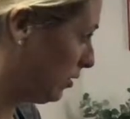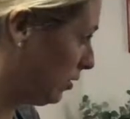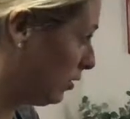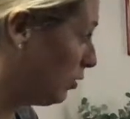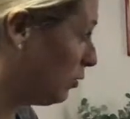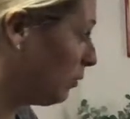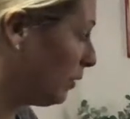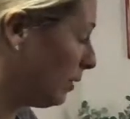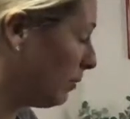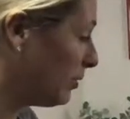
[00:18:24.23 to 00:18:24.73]

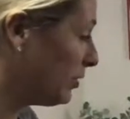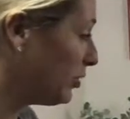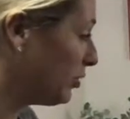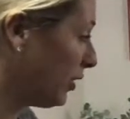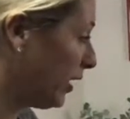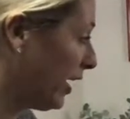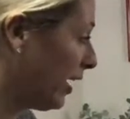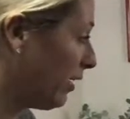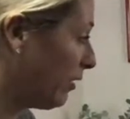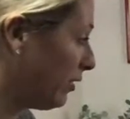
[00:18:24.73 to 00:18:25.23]
You want to put
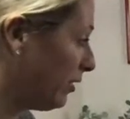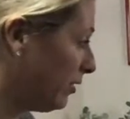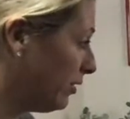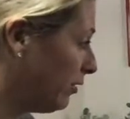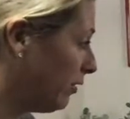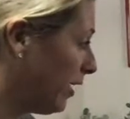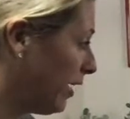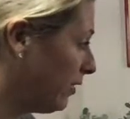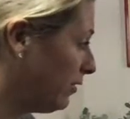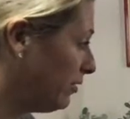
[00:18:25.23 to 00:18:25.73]
your hair on the
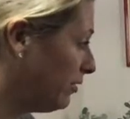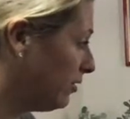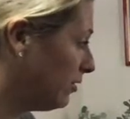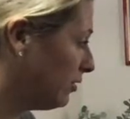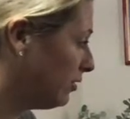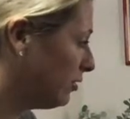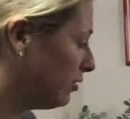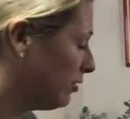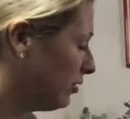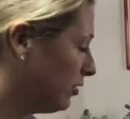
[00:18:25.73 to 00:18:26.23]
ground?
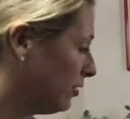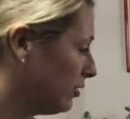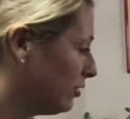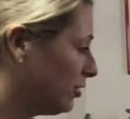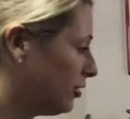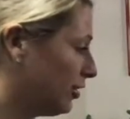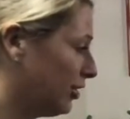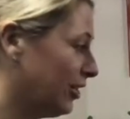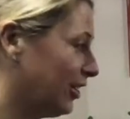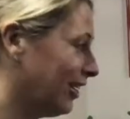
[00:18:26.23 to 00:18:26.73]
Yeah, it's
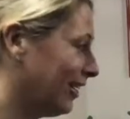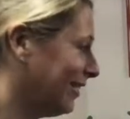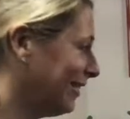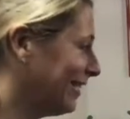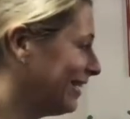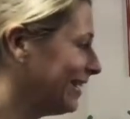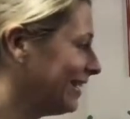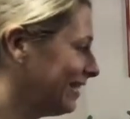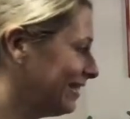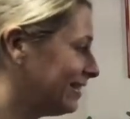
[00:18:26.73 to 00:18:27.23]
Sure,
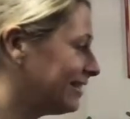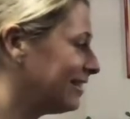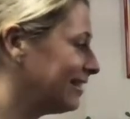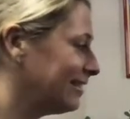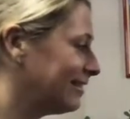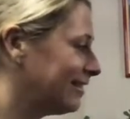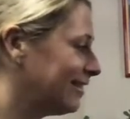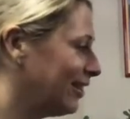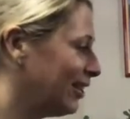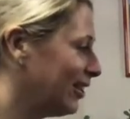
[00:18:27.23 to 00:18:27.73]
it is
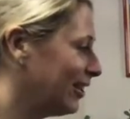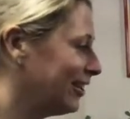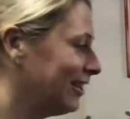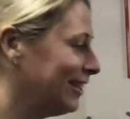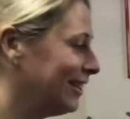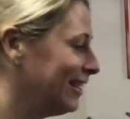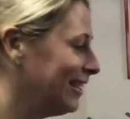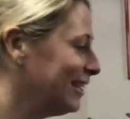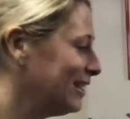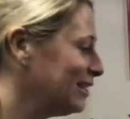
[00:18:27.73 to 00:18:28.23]
easy
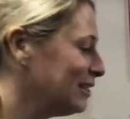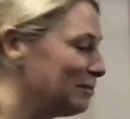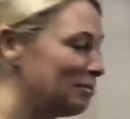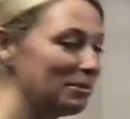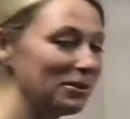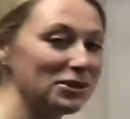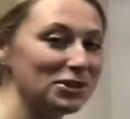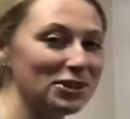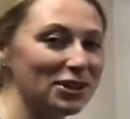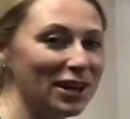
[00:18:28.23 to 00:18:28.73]

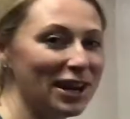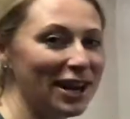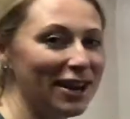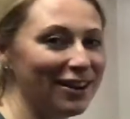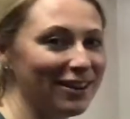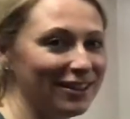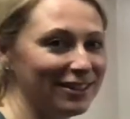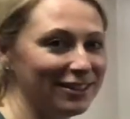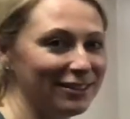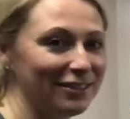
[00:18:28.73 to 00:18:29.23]
put your
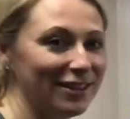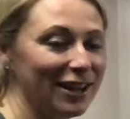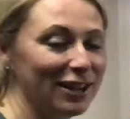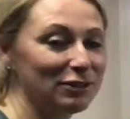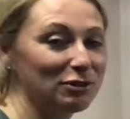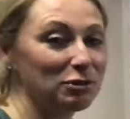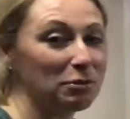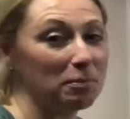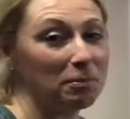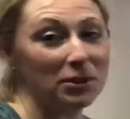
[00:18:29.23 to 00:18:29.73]
hair on the
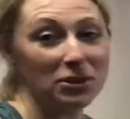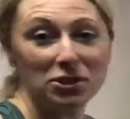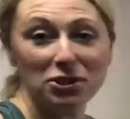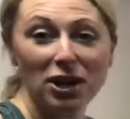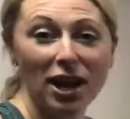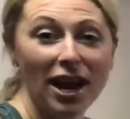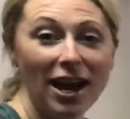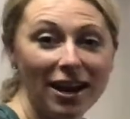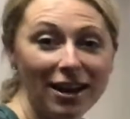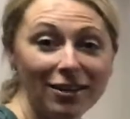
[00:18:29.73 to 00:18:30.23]
ground. So put
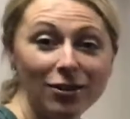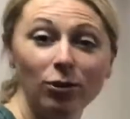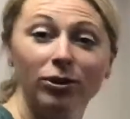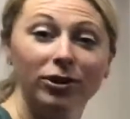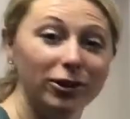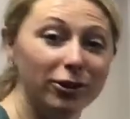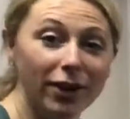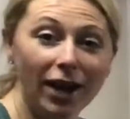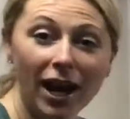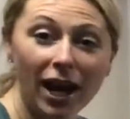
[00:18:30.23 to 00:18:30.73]
your head or
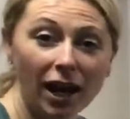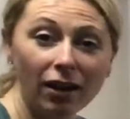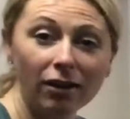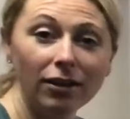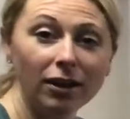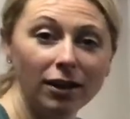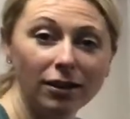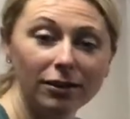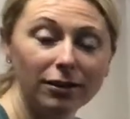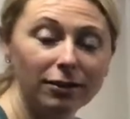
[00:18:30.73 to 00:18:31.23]
your
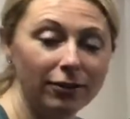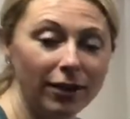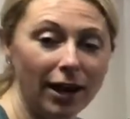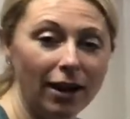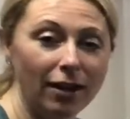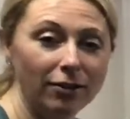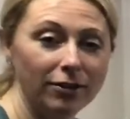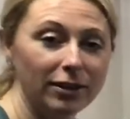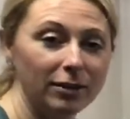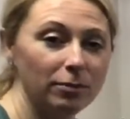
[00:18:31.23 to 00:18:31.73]
hair on the
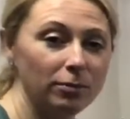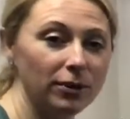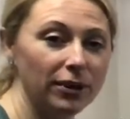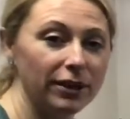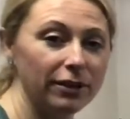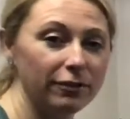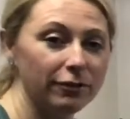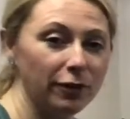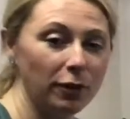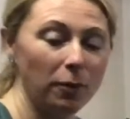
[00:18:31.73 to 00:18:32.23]
ground and
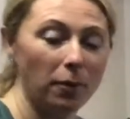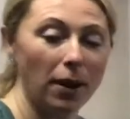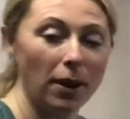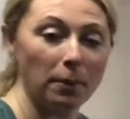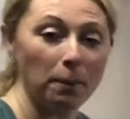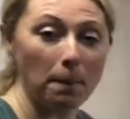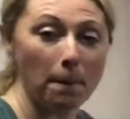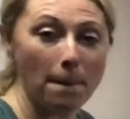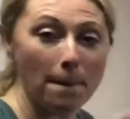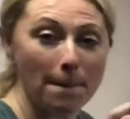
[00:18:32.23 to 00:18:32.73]
breathe for
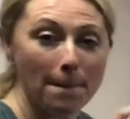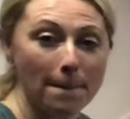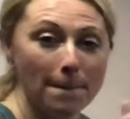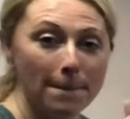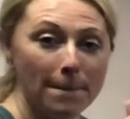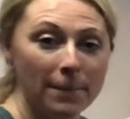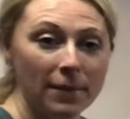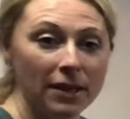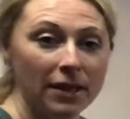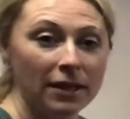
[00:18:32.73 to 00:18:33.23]
one.
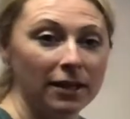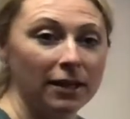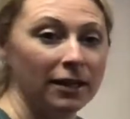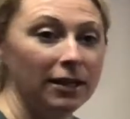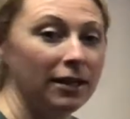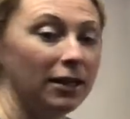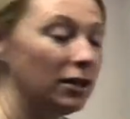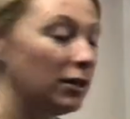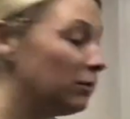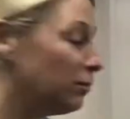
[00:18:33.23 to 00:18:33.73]

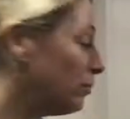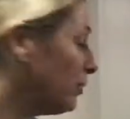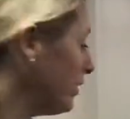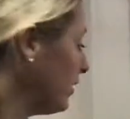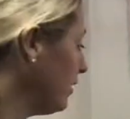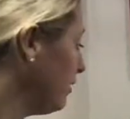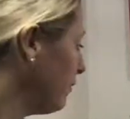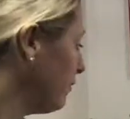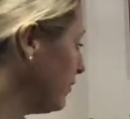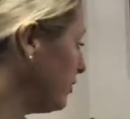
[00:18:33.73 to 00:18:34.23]

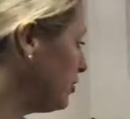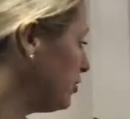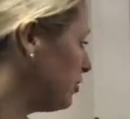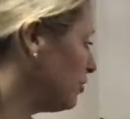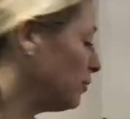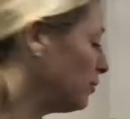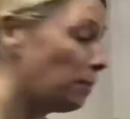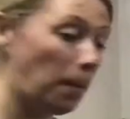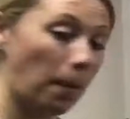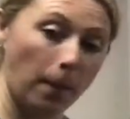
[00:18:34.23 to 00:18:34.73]
Breathe for
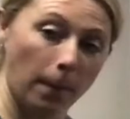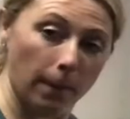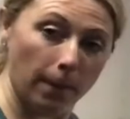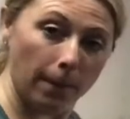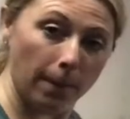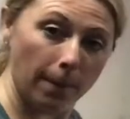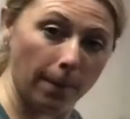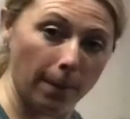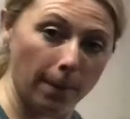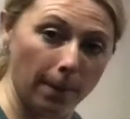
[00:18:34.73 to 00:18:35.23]
two.
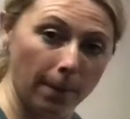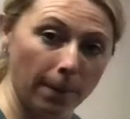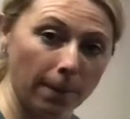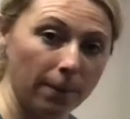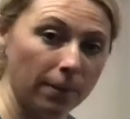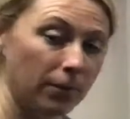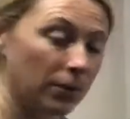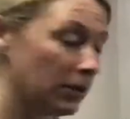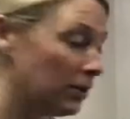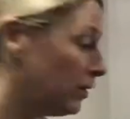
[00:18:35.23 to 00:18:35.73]

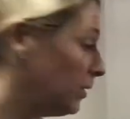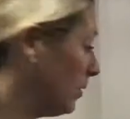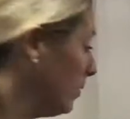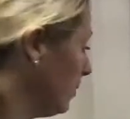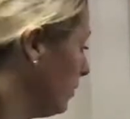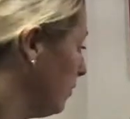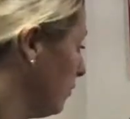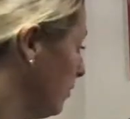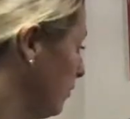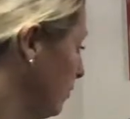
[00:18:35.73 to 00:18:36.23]
wait,
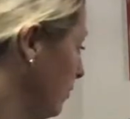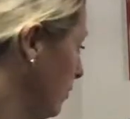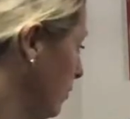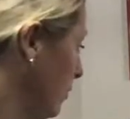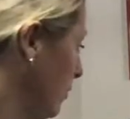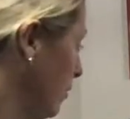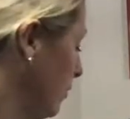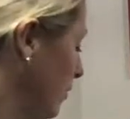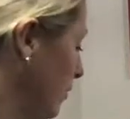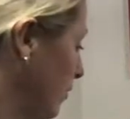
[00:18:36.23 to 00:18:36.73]
remember your
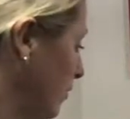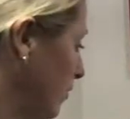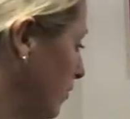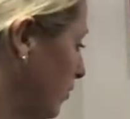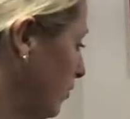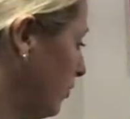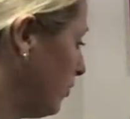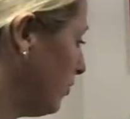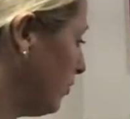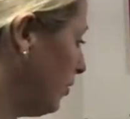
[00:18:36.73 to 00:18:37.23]

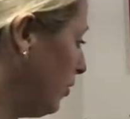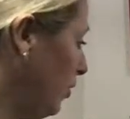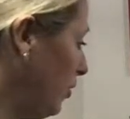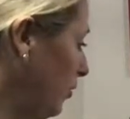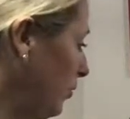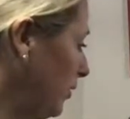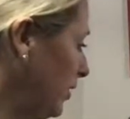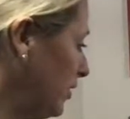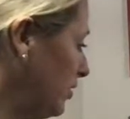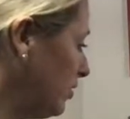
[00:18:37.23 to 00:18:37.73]
bonnetail.
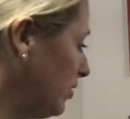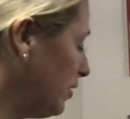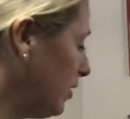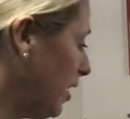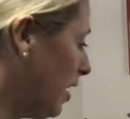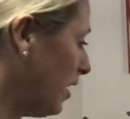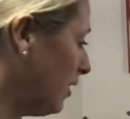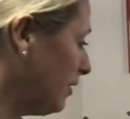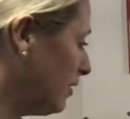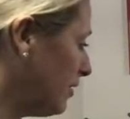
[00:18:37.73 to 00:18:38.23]
Oh, get your
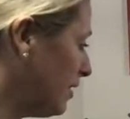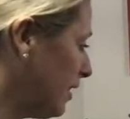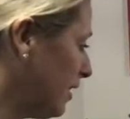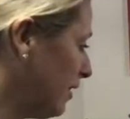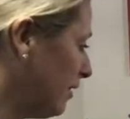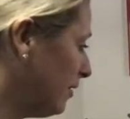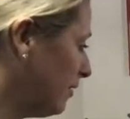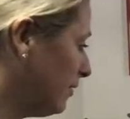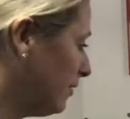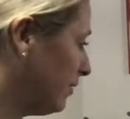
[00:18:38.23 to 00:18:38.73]
cottontail.
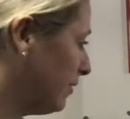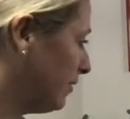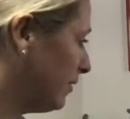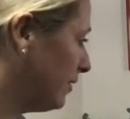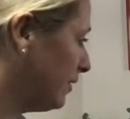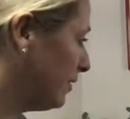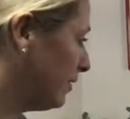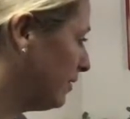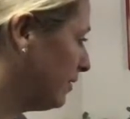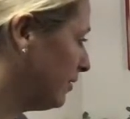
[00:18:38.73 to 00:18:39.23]
Do I
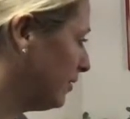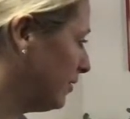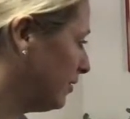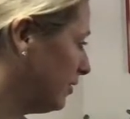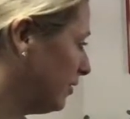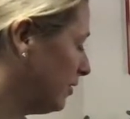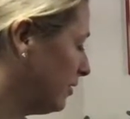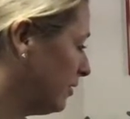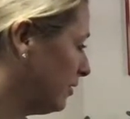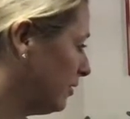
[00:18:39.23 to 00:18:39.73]
have to
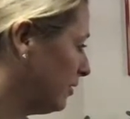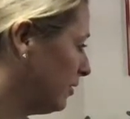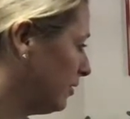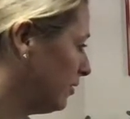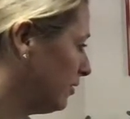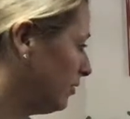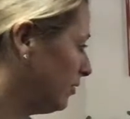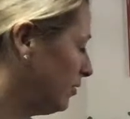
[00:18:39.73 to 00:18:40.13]
have it?